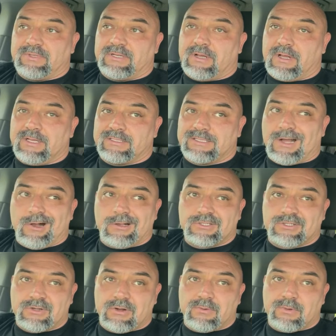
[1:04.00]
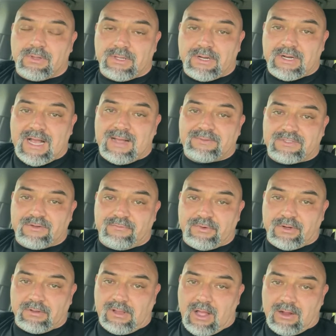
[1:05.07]
It's also a really good option for
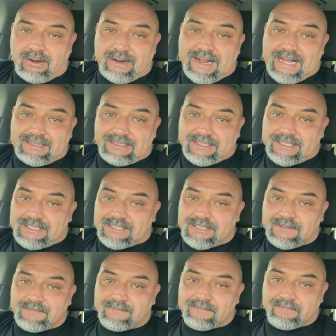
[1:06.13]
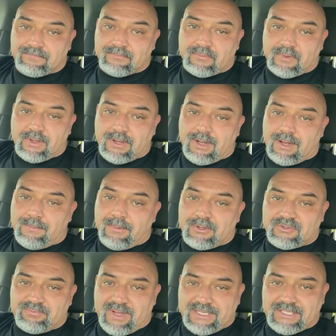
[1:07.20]
your longer athletes.
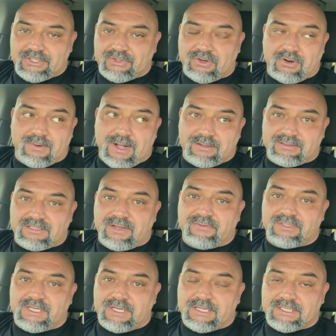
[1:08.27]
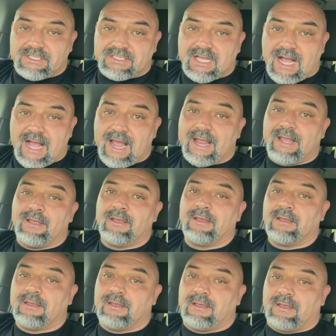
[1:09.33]
Most benches are around 17 inches high,
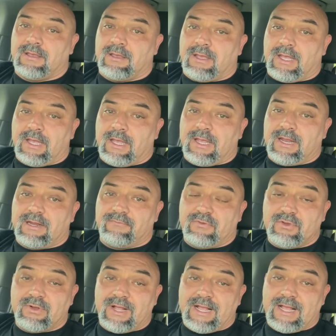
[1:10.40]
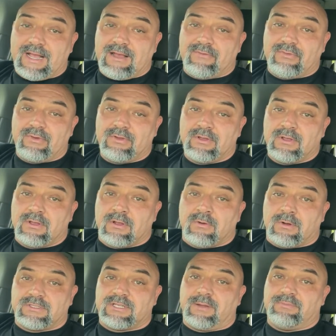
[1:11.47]
and if you have,
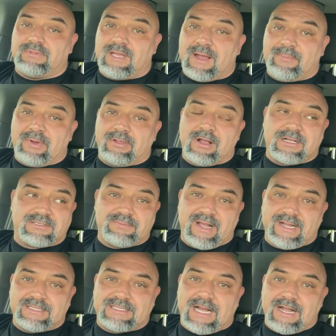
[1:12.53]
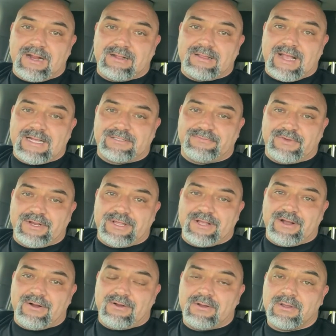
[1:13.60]
what's up, Depp? I lost my entire last
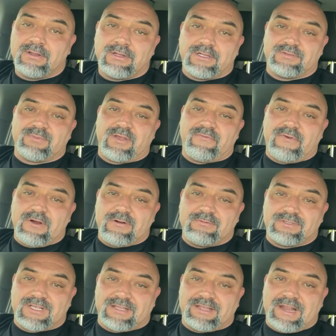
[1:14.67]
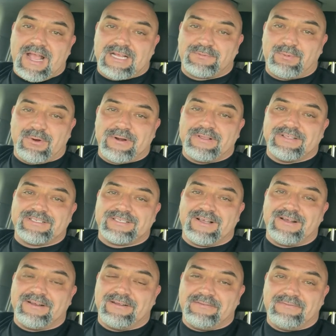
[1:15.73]
video because my phone was on the dashboard in the
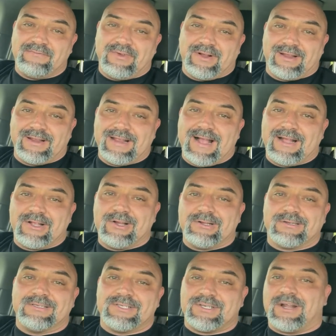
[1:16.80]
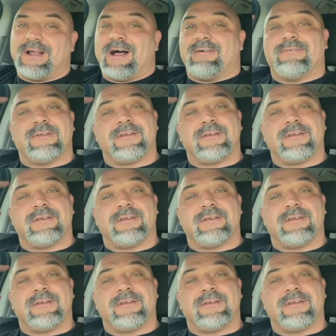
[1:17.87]
sun and it fucking got cooked and shut off.